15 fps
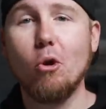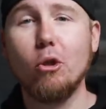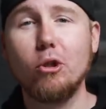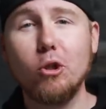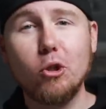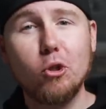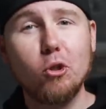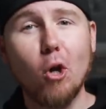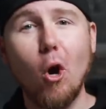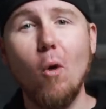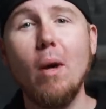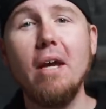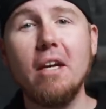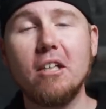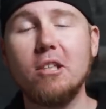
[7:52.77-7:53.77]
They're
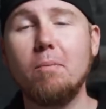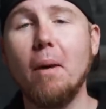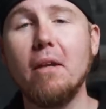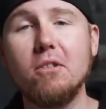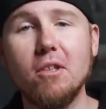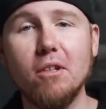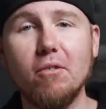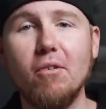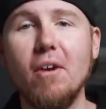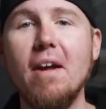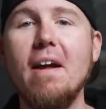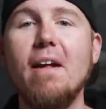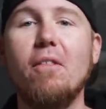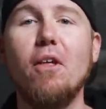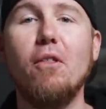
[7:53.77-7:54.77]
so inexpensive
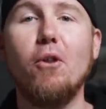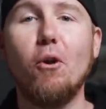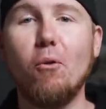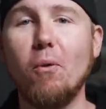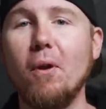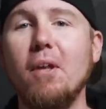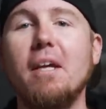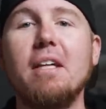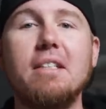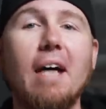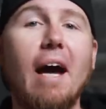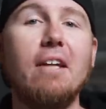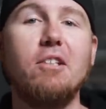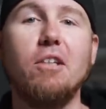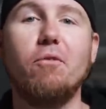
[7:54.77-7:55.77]
that they're really
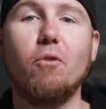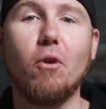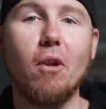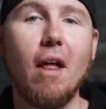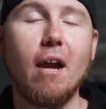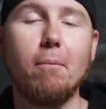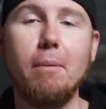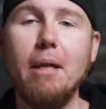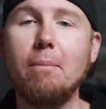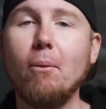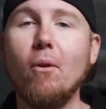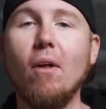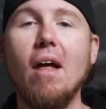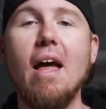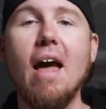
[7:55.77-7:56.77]
enticing for a lot of
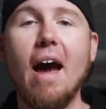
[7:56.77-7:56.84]
people.